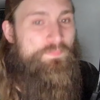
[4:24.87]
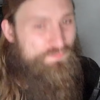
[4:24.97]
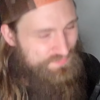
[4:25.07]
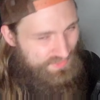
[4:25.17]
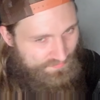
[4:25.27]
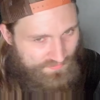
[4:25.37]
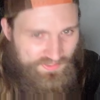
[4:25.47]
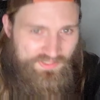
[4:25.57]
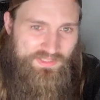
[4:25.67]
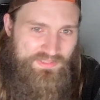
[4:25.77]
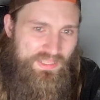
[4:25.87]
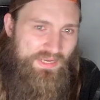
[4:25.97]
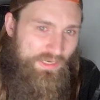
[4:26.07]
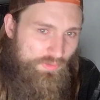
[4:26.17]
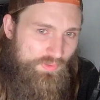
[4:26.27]
If he can get that
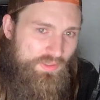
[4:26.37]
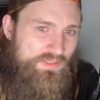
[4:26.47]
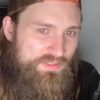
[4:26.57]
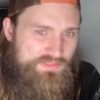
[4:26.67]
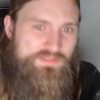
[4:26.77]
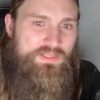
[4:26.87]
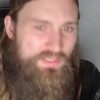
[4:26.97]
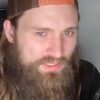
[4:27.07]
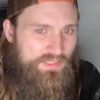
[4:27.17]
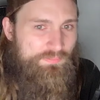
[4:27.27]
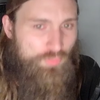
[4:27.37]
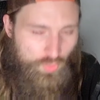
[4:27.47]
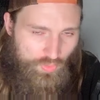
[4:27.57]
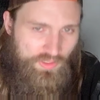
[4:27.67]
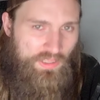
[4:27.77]
area, he's in
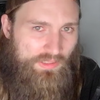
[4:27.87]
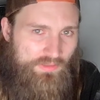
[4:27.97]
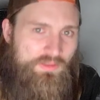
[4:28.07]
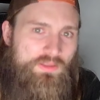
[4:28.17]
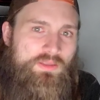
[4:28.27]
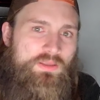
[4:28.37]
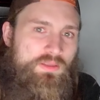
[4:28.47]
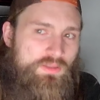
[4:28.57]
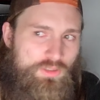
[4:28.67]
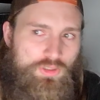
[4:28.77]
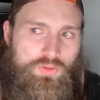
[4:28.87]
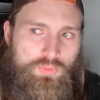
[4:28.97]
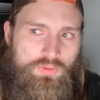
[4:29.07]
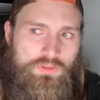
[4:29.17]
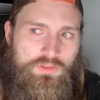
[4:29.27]
Poirier, you know,
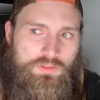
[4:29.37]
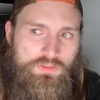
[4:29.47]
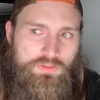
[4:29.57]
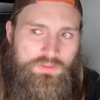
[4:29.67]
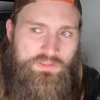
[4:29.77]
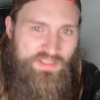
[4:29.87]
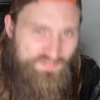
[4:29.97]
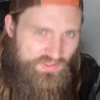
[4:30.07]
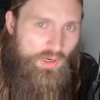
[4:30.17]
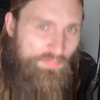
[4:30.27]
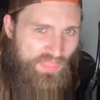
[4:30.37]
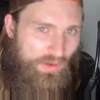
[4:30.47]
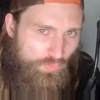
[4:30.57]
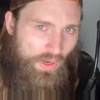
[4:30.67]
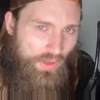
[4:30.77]
giving up
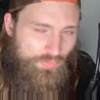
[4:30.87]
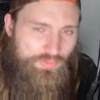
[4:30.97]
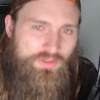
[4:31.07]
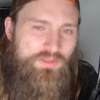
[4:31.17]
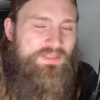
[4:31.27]
that round.